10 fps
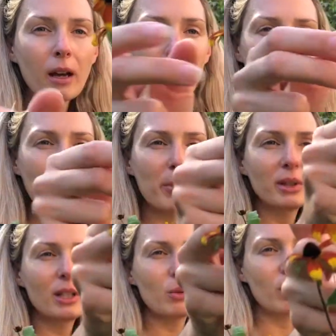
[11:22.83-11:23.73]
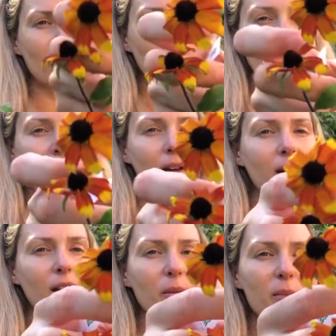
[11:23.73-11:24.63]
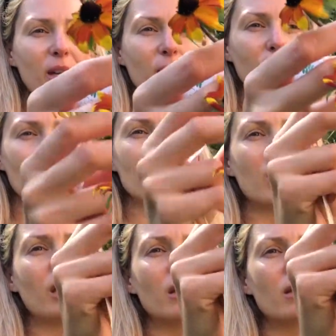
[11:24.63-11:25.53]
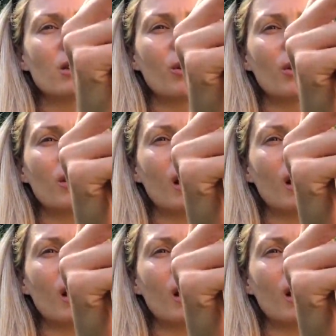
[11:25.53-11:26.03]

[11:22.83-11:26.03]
but this one caught my eye because it's got